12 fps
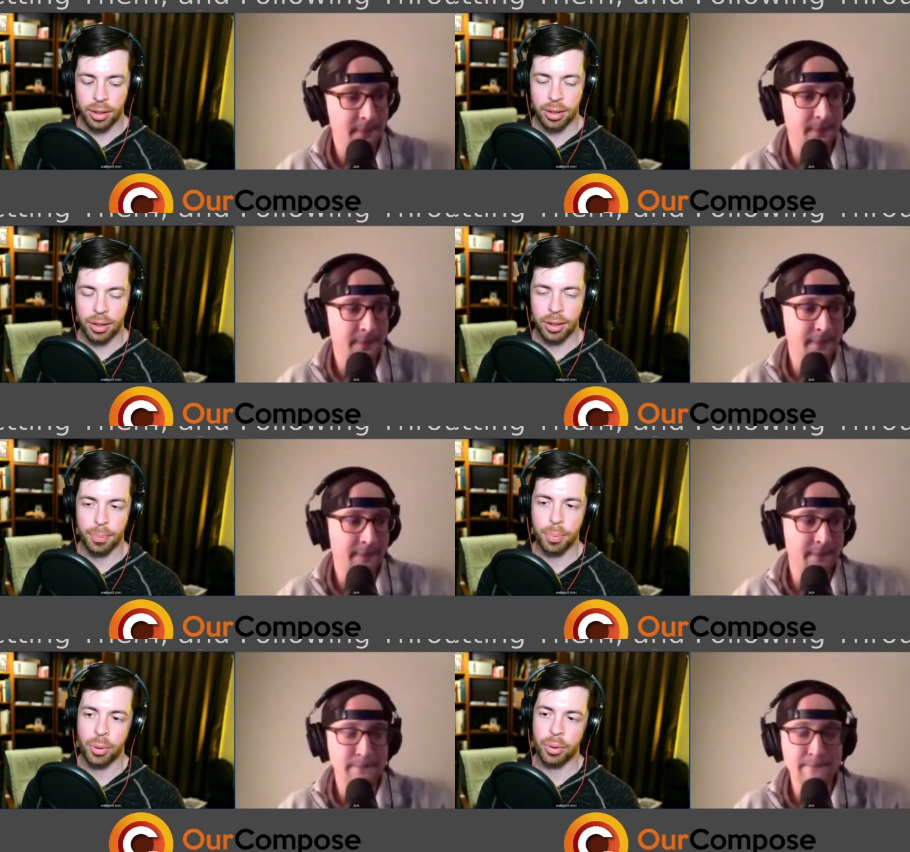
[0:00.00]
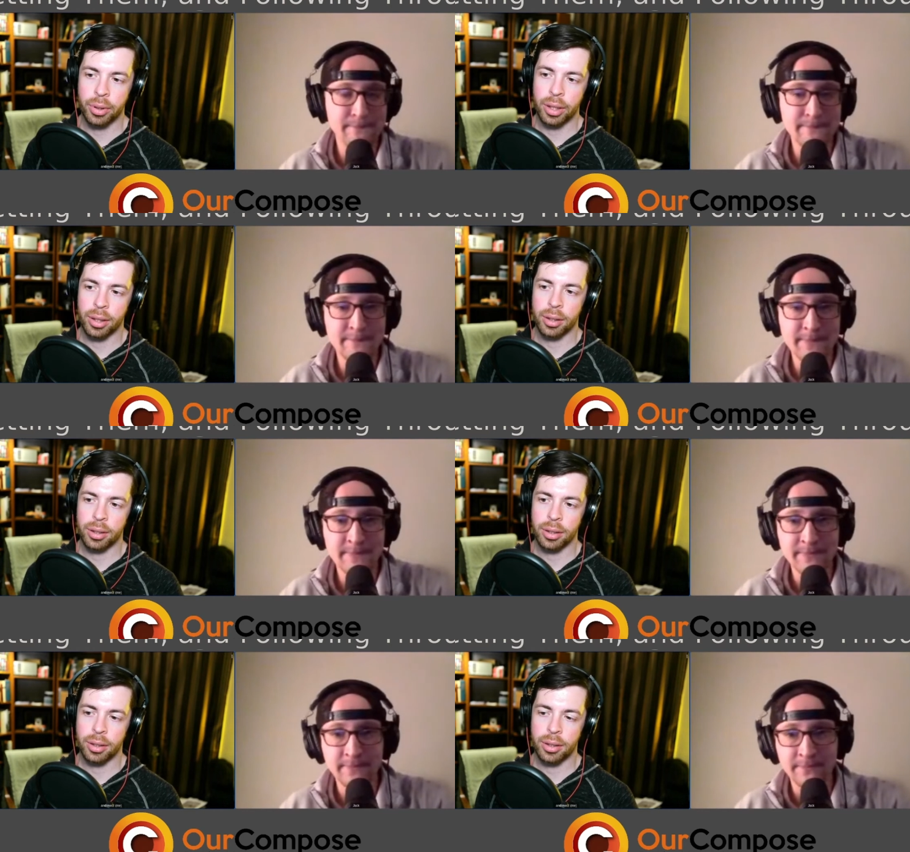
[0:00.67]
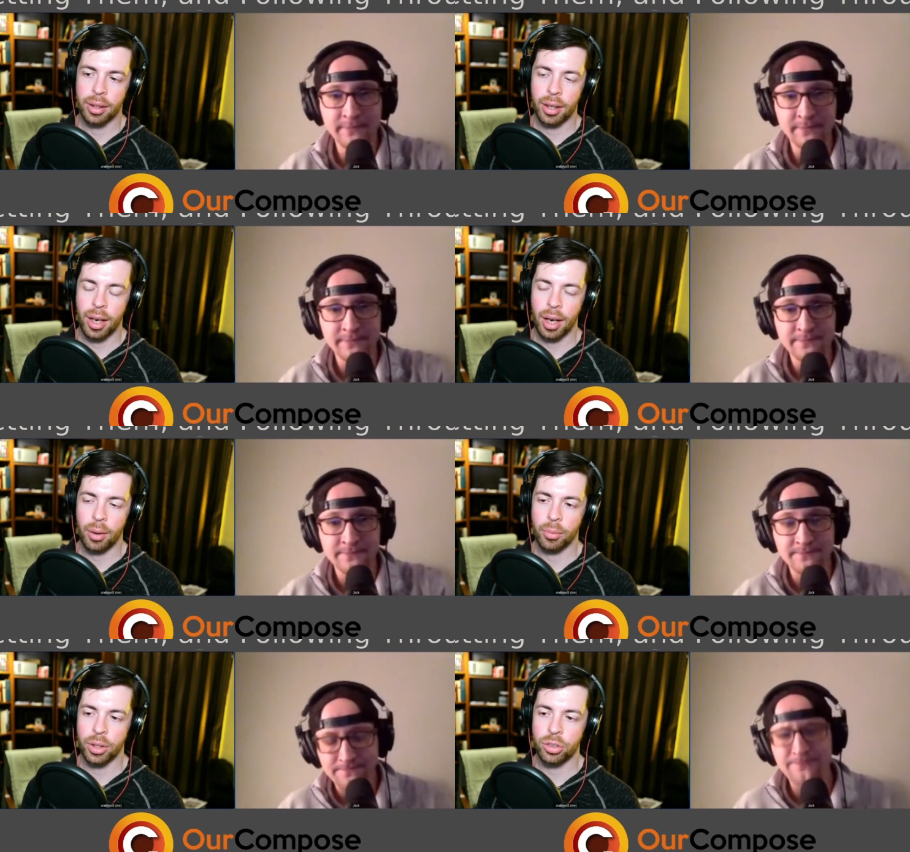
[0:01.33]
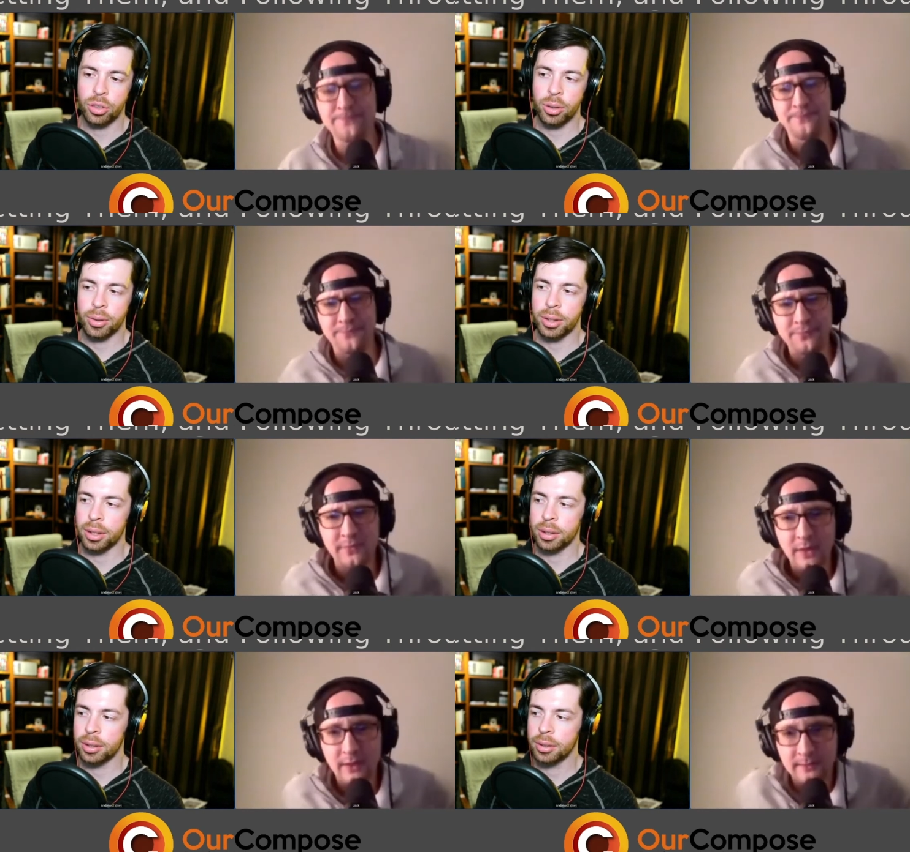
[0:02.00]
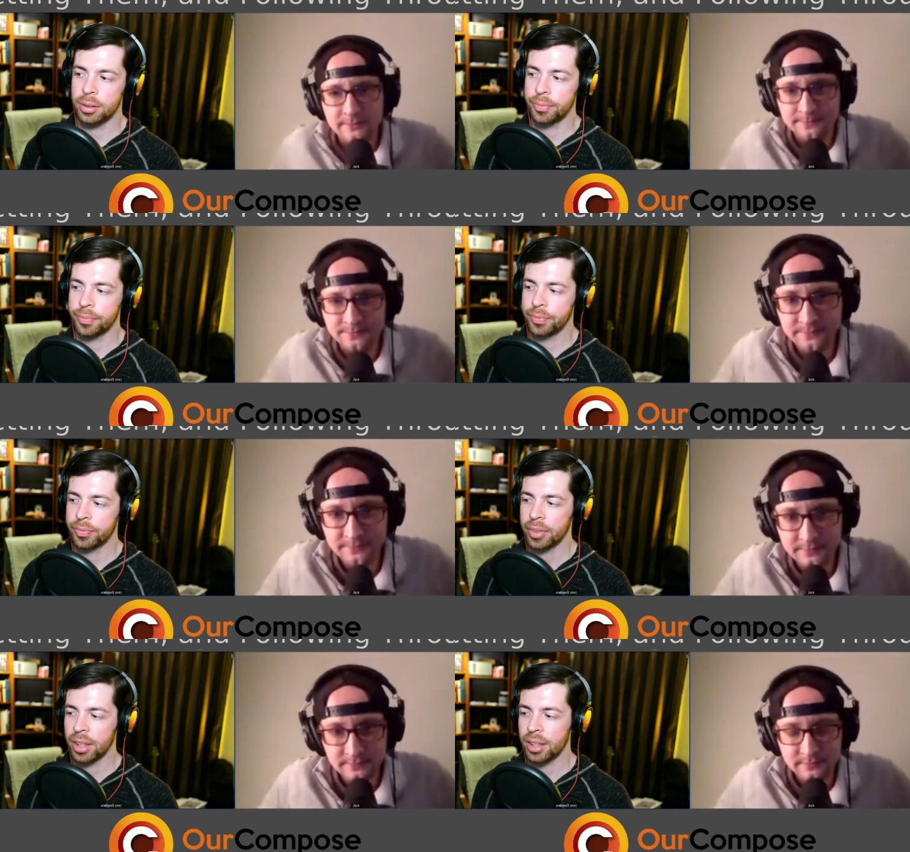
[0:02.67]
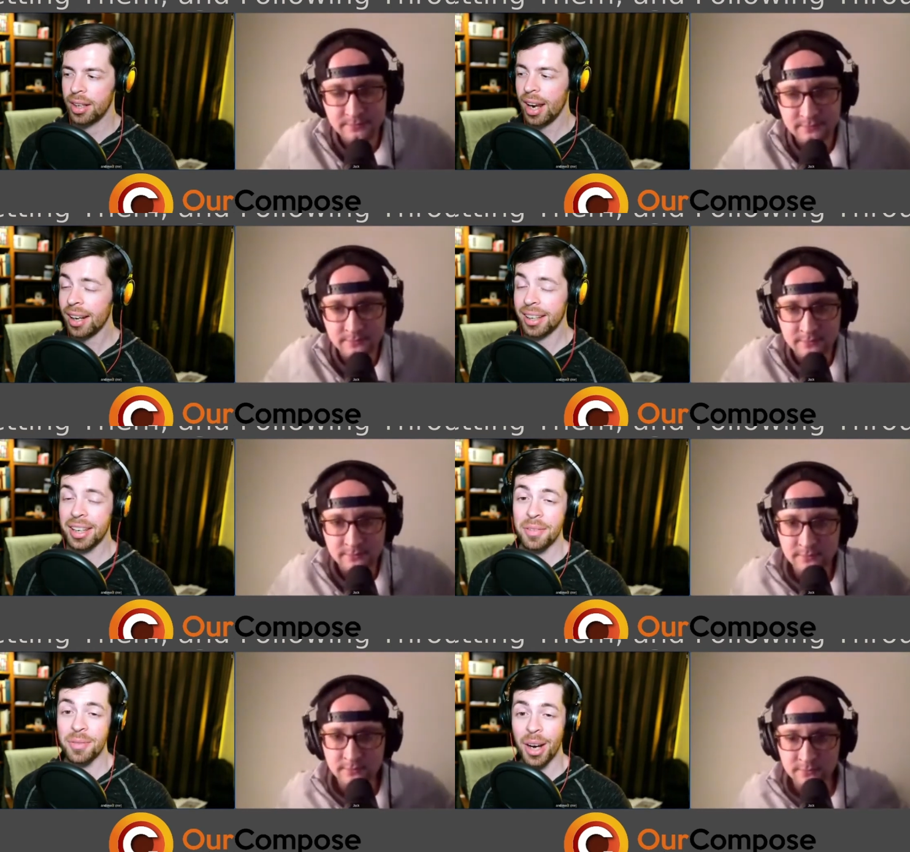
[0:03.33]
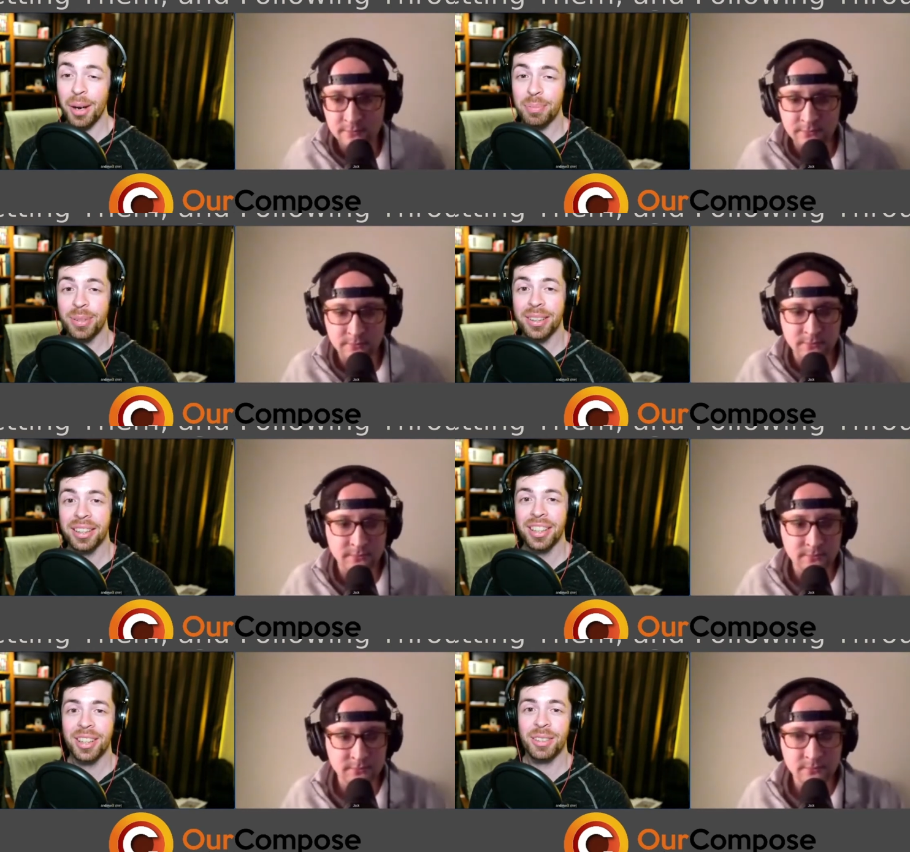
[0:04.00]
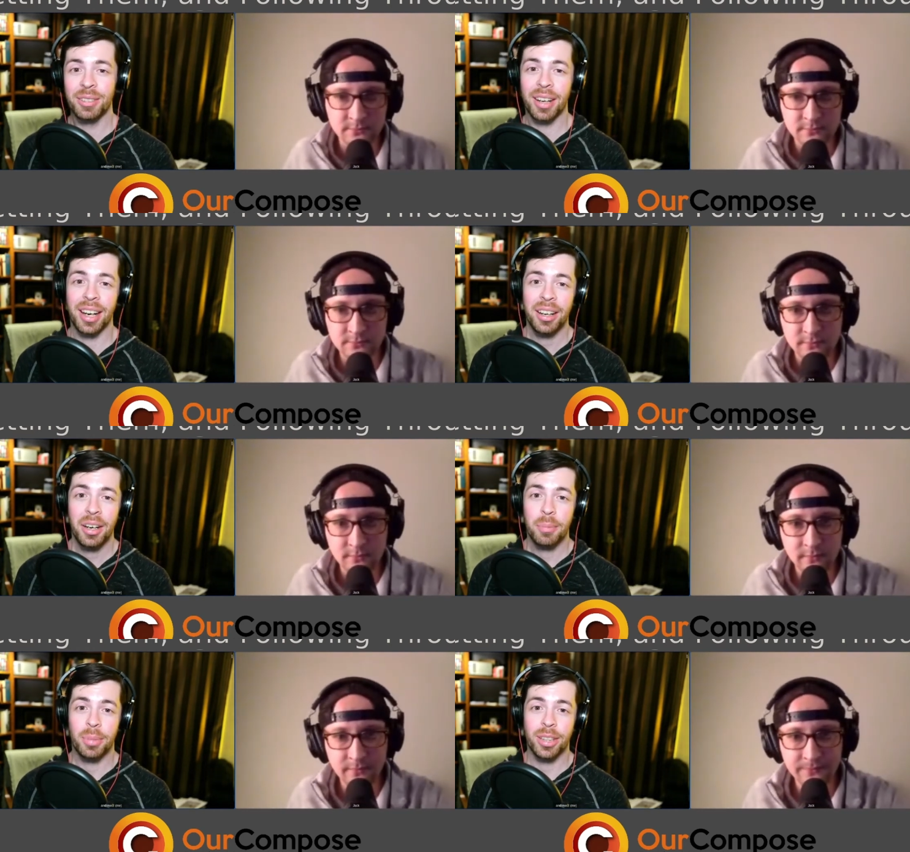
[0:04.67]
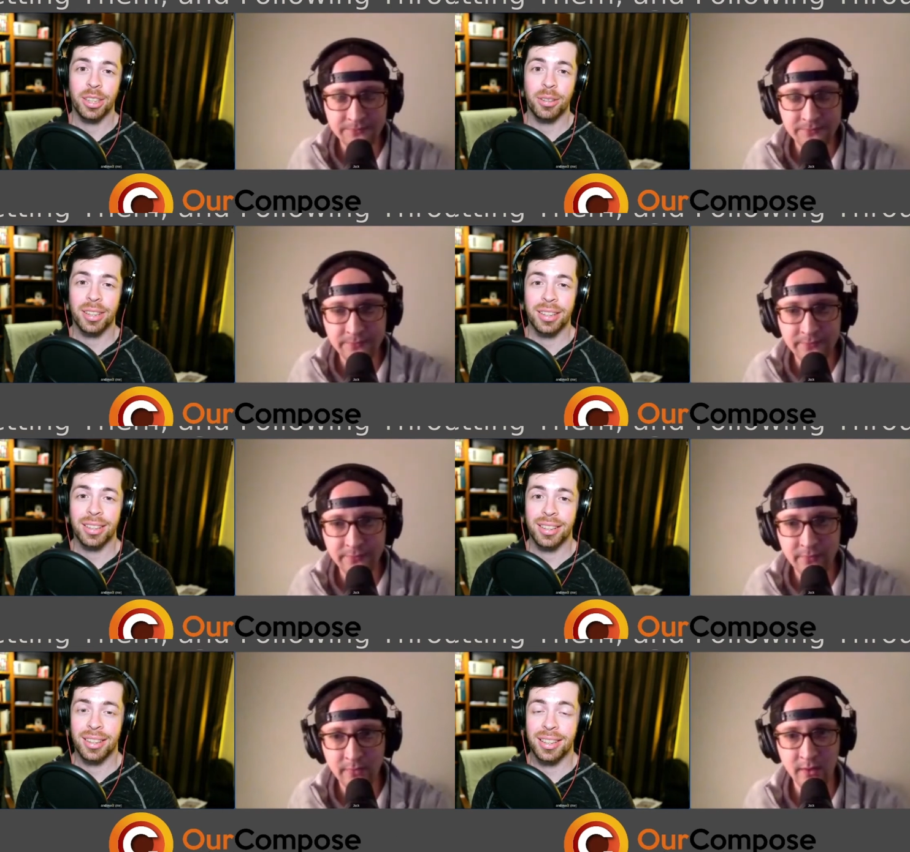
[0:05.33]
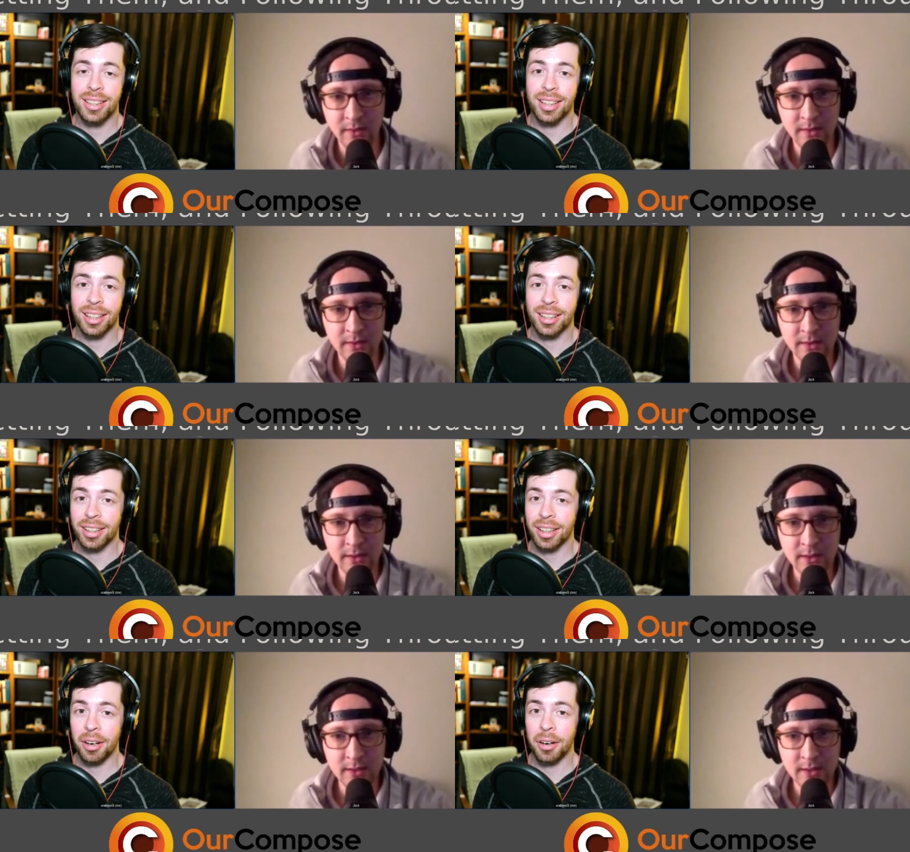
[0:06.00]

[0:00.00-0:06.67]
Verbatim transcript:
Speaker 1: the point at which you can not give up, right? But you can declare